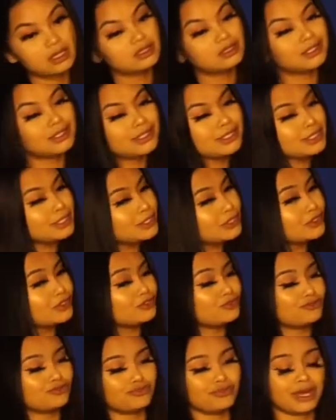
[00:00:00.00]
This is the
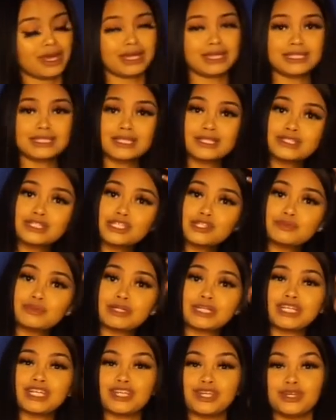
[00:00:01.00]
dress. It's
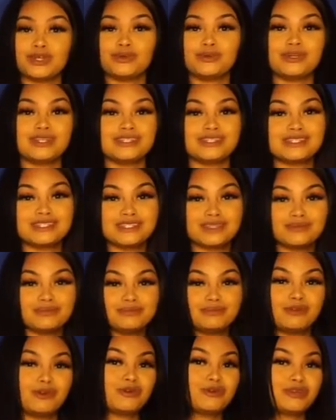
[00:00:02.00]
super cute and
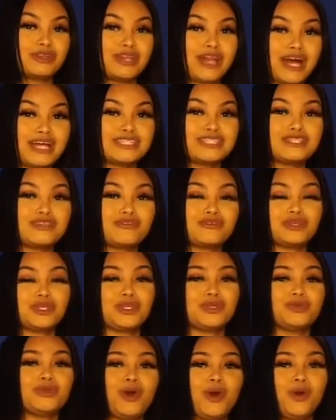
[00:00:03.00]
simple, classy, you
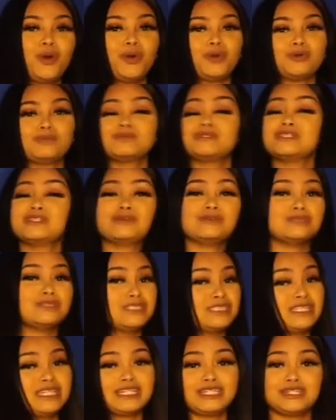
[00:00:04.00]
already know. I'm still
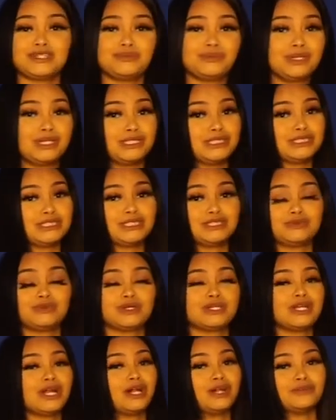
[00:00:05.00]
stealing your man, still
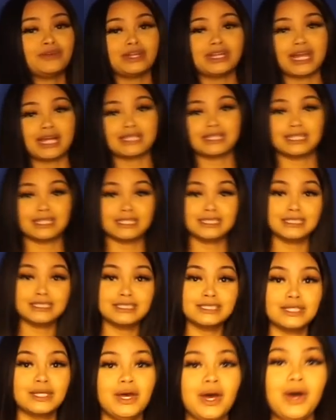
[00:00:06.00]
wearing all that like
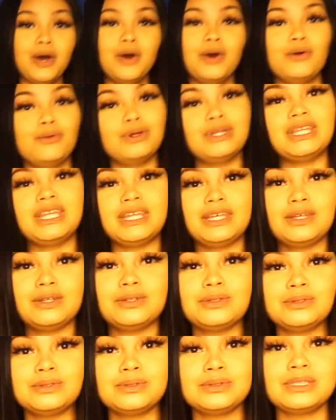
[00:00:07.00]
this with
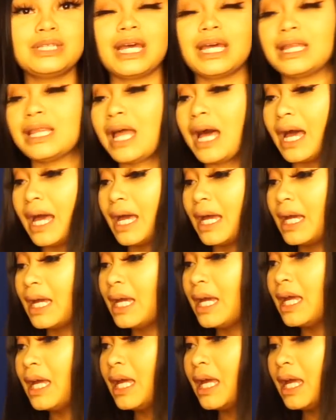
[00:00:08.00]
hues and like
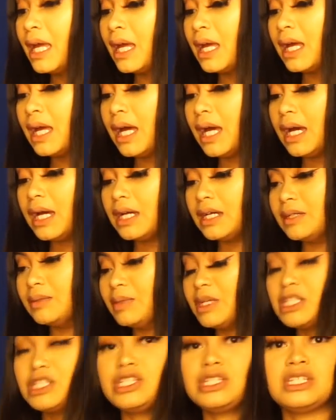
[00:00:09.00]

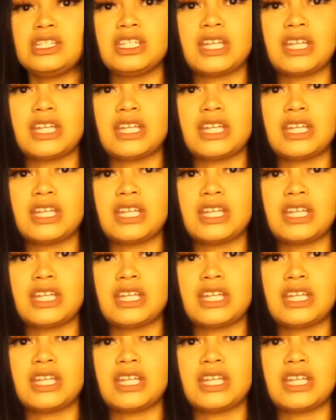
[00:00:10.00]
a jean